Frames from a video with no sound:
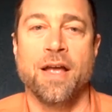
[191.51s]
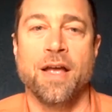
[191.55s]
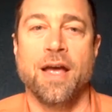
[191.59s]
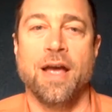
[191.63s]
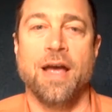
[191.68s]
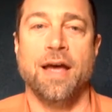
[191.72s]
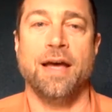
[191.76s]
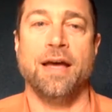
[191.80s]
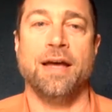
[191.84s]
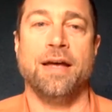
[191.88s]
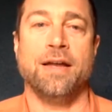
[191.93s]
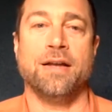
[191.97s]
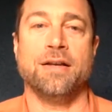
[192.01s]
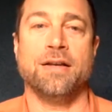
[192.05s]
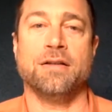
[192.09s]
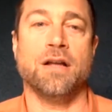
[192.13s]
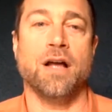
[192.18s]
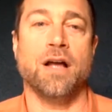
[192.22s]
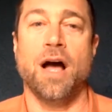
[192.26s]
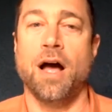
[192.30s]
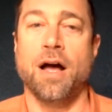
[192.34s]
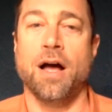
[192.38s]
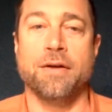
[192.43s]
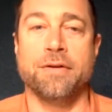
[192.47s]
And
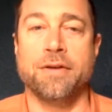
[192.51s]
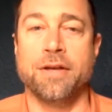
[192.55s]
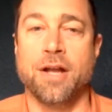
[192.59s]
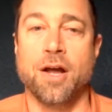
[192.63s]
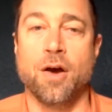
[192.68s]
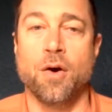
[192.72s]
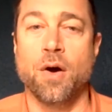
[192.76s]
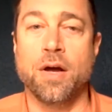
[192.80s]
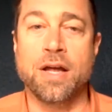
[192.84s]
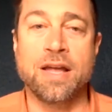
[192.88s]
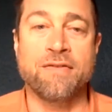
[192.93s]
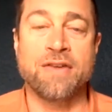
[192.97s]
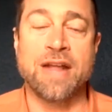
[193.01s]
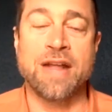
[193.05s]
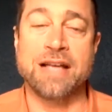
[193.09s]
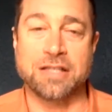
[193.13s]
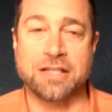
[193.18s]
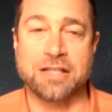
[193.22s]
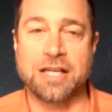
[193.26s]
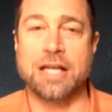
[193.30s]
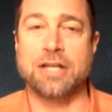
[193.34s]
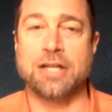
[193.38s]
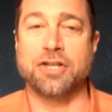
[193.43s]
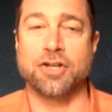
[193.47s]
even as a
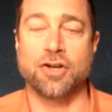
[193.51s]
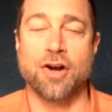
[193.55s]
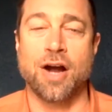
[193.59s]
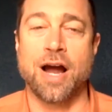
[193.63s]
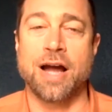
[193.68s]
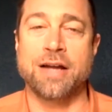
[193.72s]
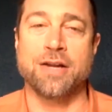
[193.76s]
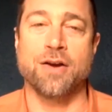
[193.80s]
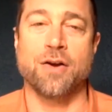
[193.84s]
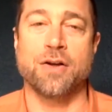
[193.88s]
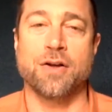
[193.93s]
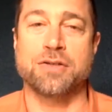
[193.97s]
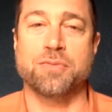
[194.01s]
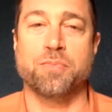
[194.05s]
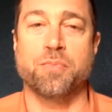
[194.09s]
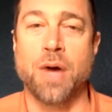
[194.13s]
teacher, I know